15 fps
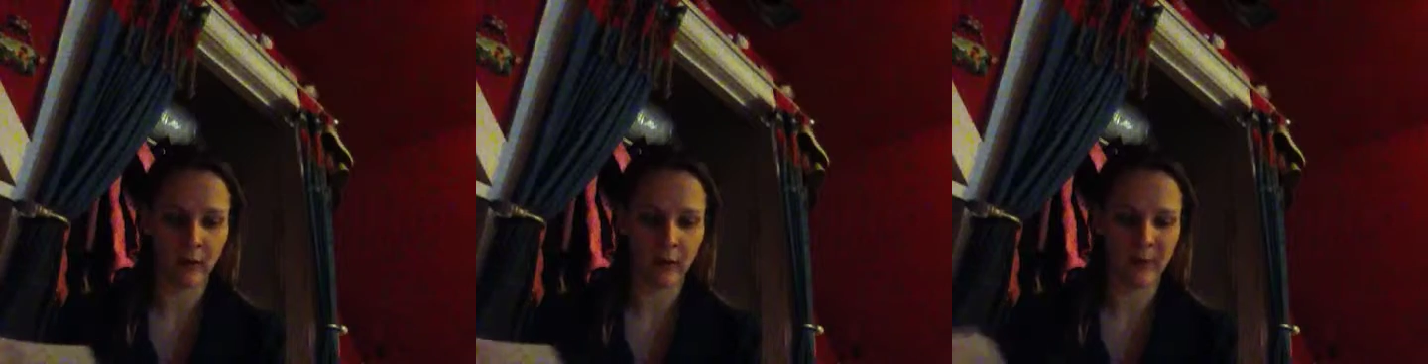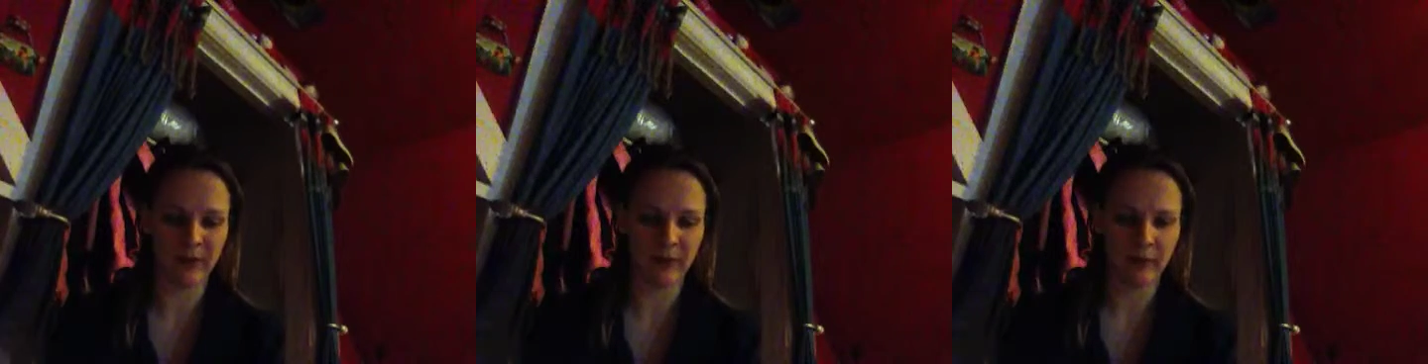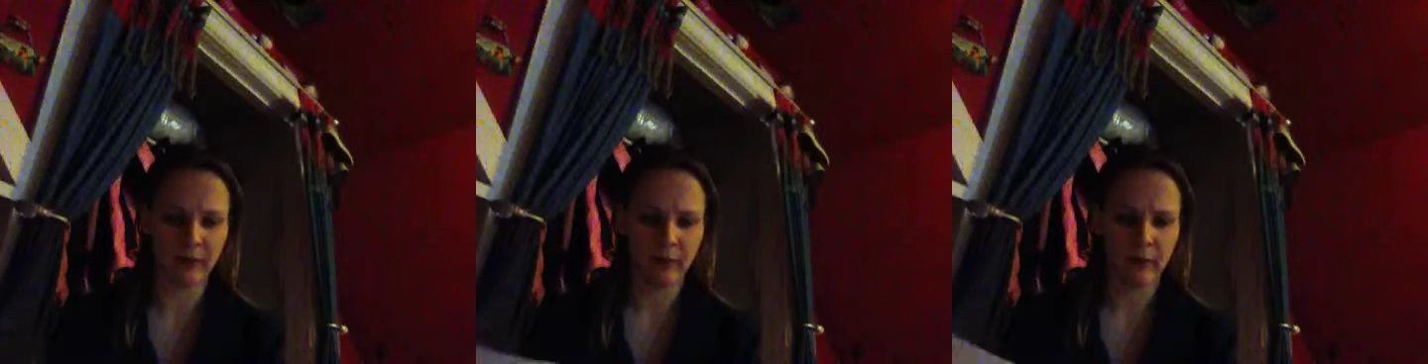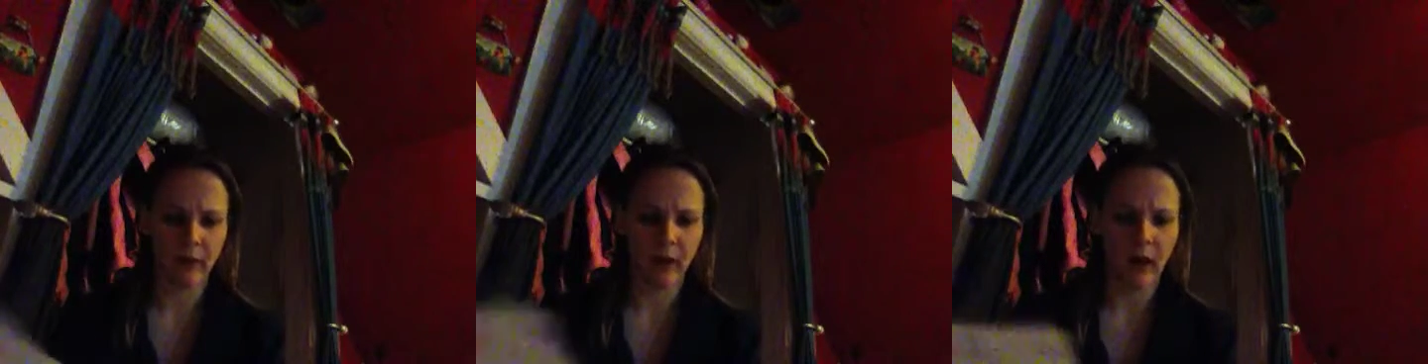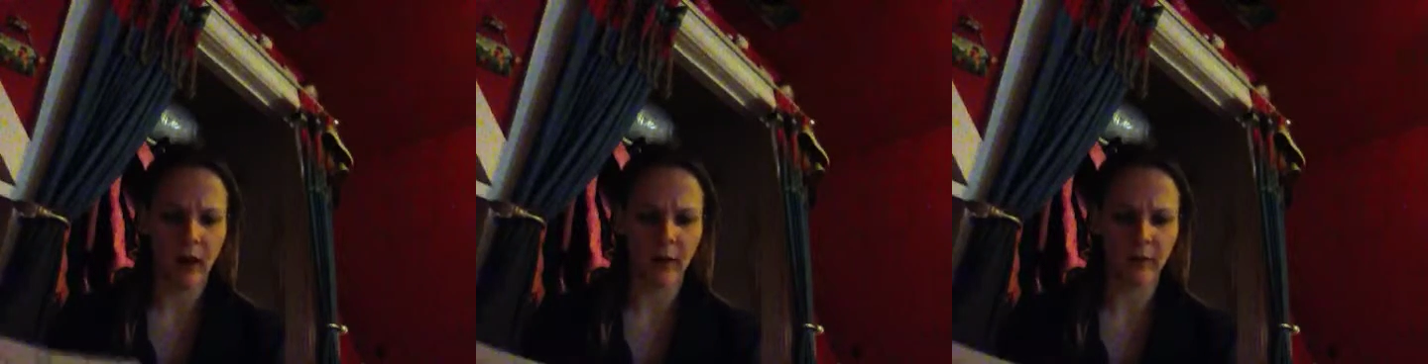I mean,
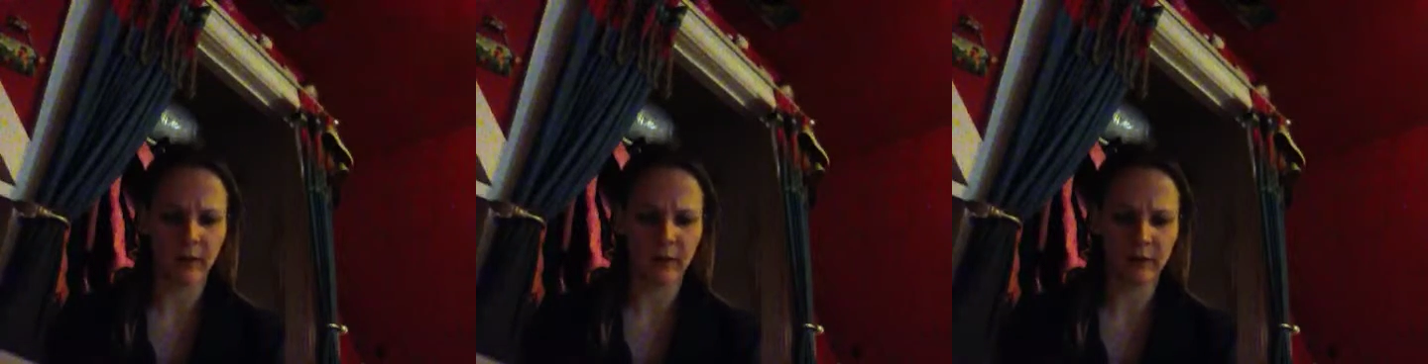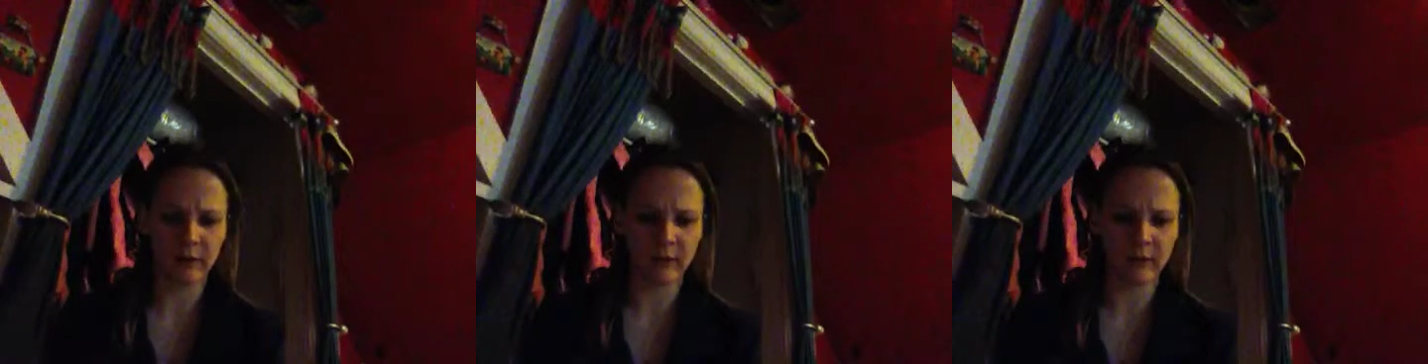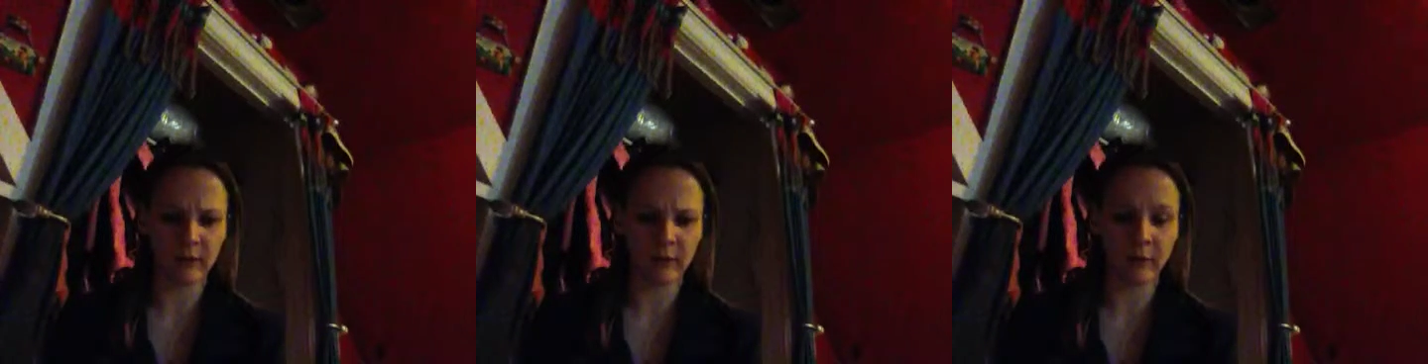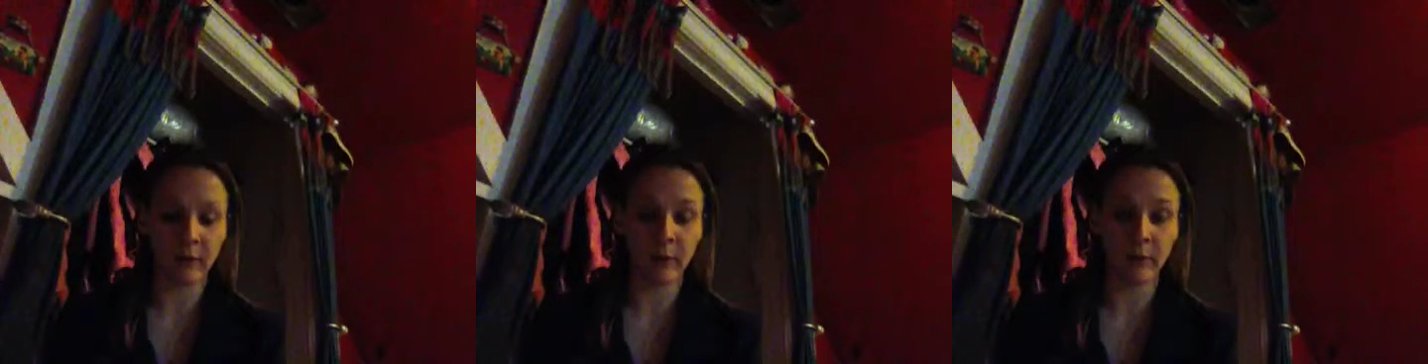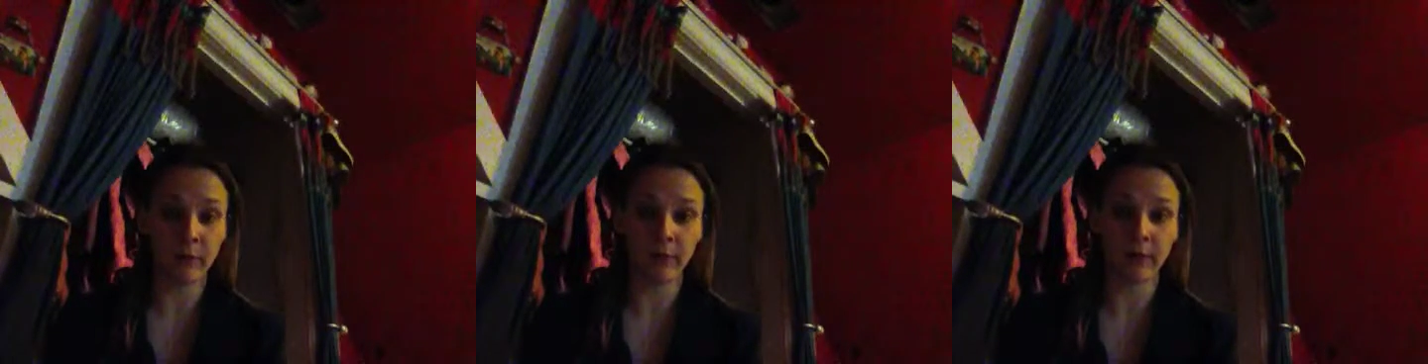I mean, there's
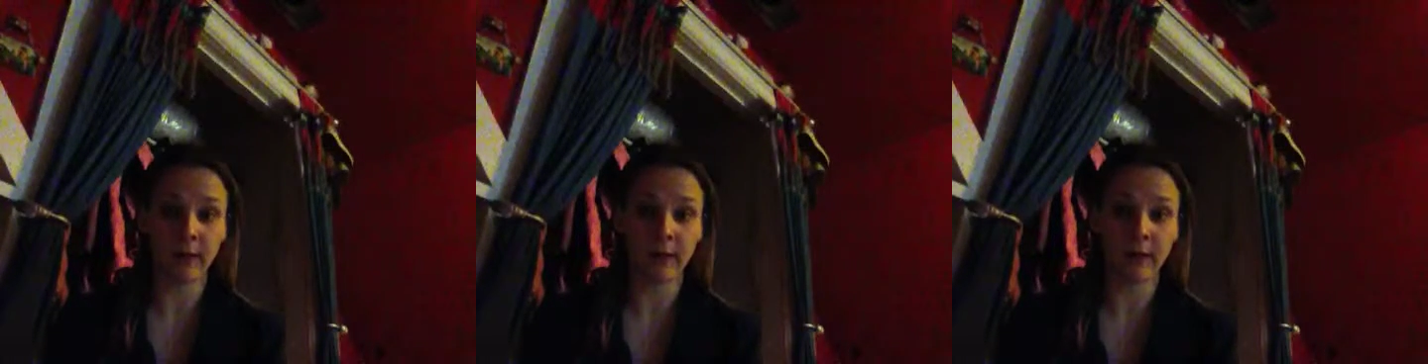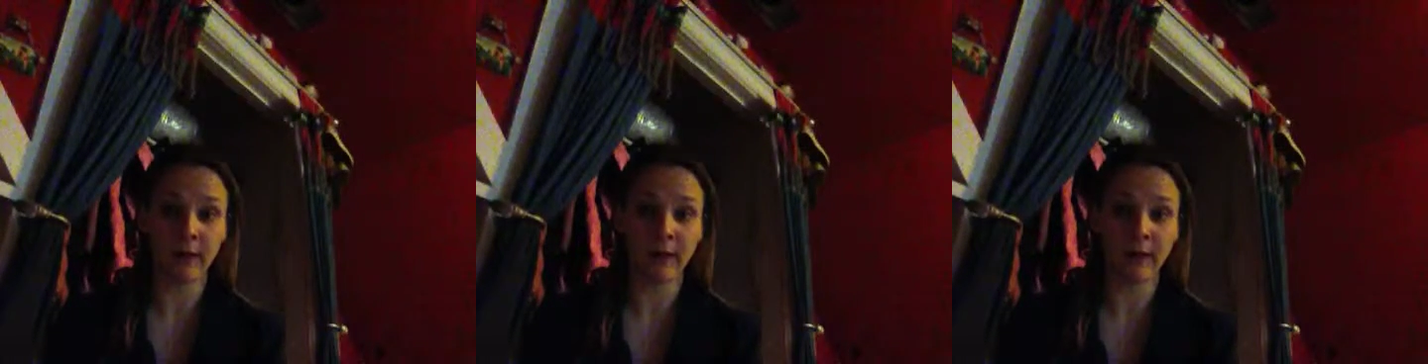no princess that